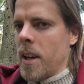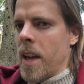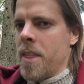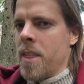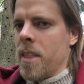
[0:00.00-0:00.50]

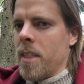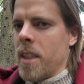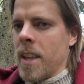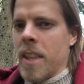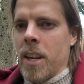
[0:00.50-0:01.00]
and
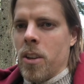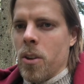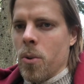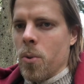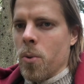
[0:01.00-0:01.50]
then
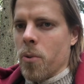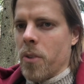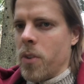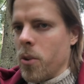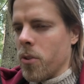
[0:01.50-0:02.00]
you
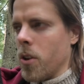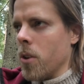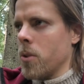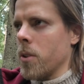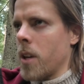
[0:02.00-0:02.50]
refuse to
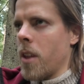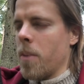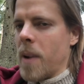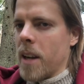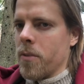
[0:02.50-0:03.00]
go to another
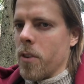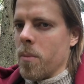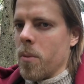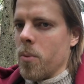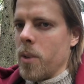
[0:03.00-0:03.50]

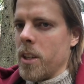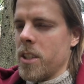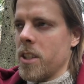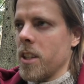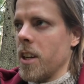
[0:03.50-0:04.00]
platform
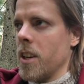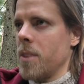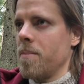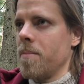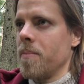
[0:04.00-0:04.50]

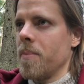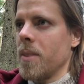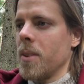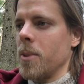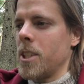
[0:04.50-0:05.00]

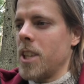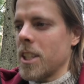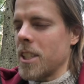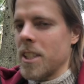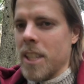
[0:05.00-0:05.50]
which
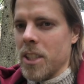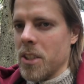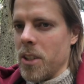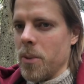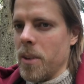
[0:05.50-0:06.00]
doesn't
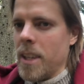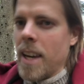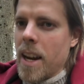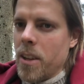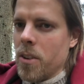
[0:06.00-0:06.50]
censor you,
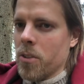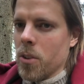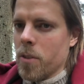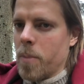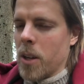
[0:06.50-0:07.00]
yeah, you're
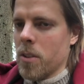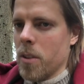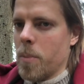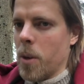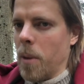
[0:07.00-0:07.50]
sort of part of
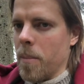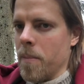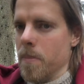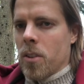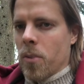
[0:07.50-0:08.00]
the
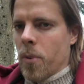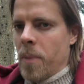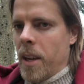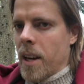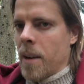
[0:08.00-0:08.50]
problem. So for
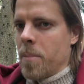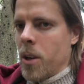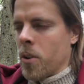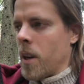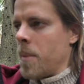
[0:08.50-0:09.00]
me, I'm
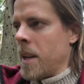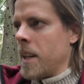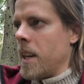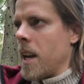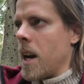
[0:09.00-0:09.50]
beyond
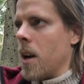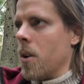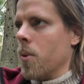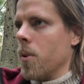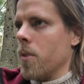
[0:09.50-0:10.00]
lamenting
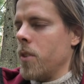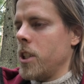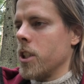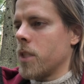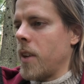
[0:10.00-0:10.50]
how
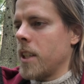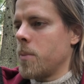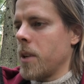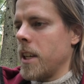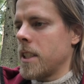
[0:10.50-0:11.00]
vicious
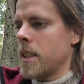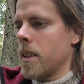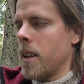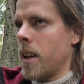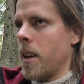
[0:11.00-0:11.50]
Facebook is.
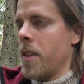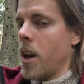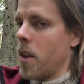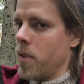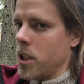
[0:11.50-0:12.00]

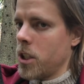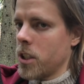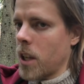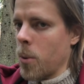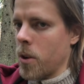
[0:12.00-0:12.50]
They are
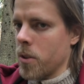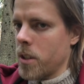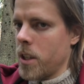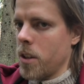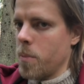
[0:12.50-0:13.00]
vicious, I will
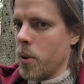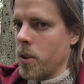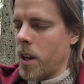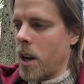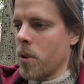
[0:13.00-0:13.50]
continue to
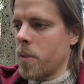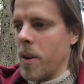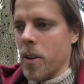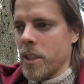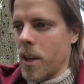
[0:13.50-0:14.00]
point it out,
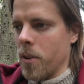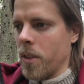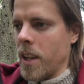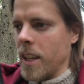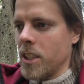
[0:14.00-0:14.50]
because I don't
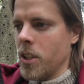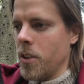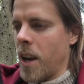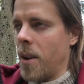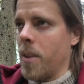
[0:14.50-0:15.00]
think it's
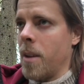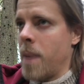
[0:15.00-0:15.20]
good how they